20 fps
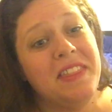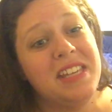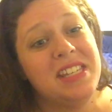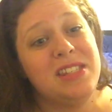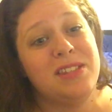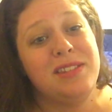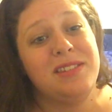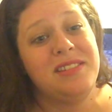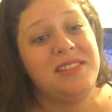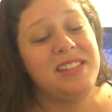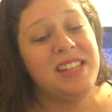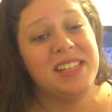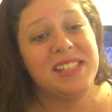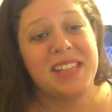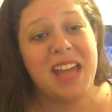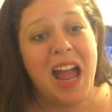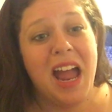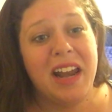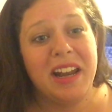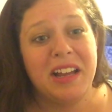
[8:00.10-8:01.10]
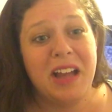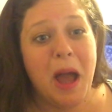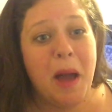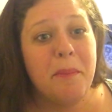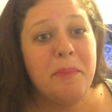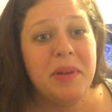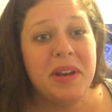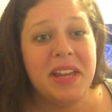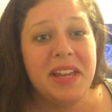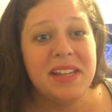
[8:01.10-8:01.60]
this kind of
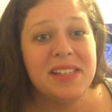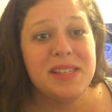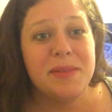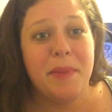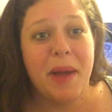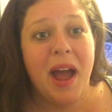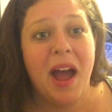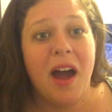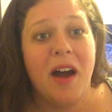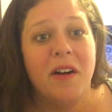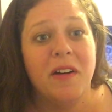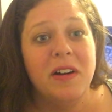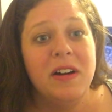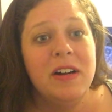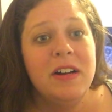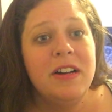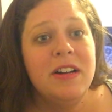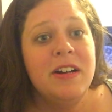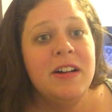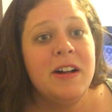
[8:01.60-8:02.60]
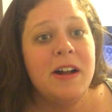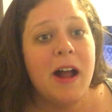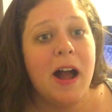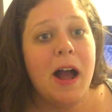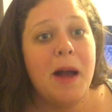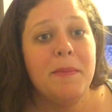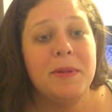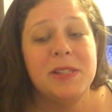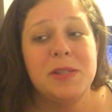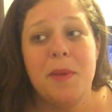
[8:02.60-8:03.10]
company is about.
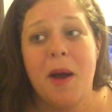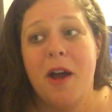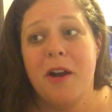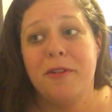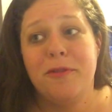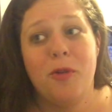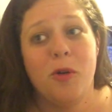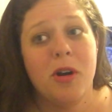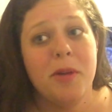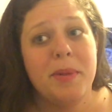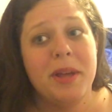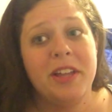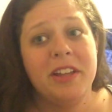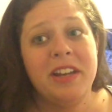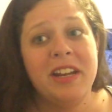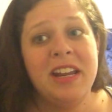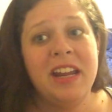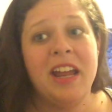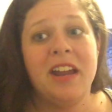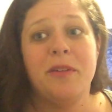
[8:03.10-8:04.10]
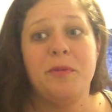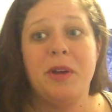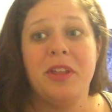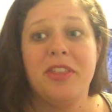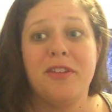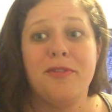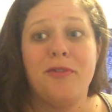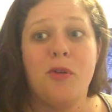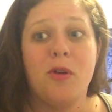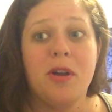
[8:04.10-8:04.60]
It's about affordability, and with
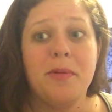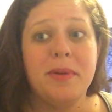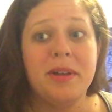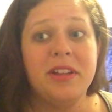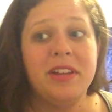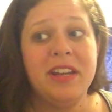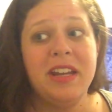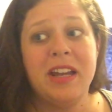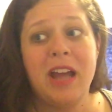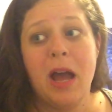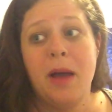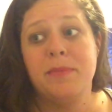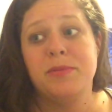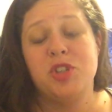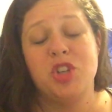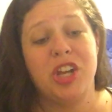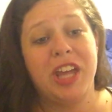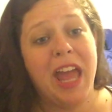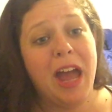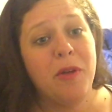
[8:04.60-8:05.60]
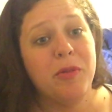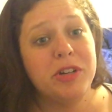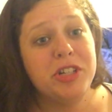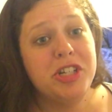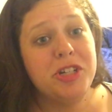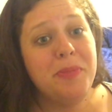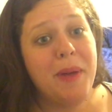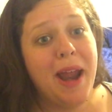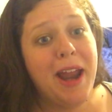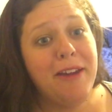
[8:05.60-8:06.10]
affordability comes you get
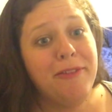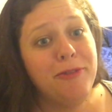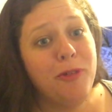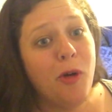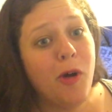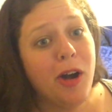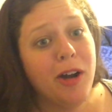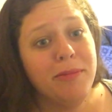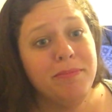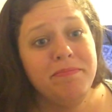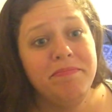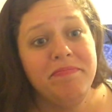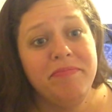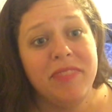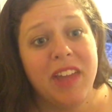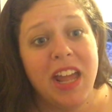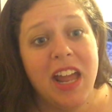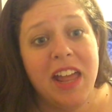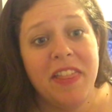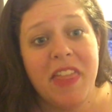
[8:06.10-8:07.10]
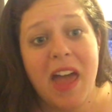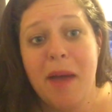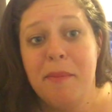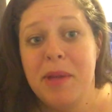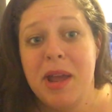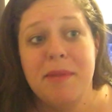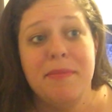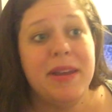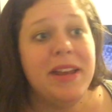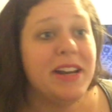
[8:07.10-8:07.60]
what you pay for, and that
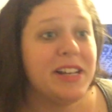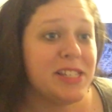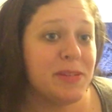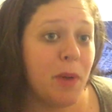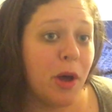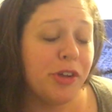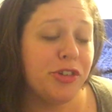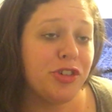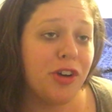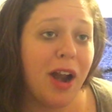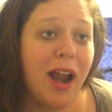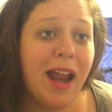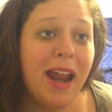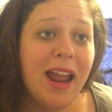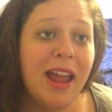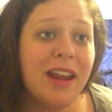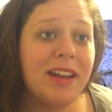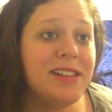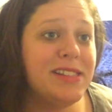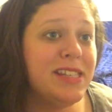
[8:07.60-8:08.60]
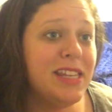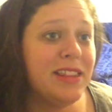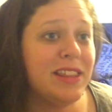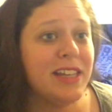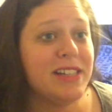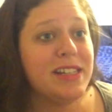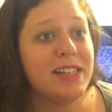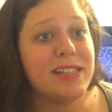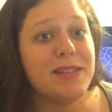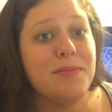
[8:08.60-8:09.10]
may mean a small tray and a seat
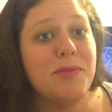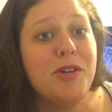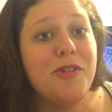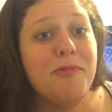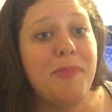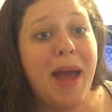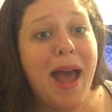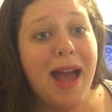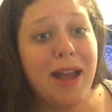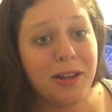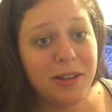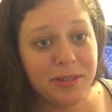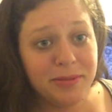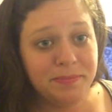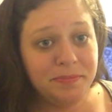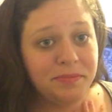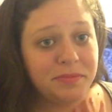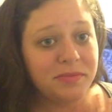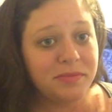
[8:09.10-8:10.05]
that doesn't move back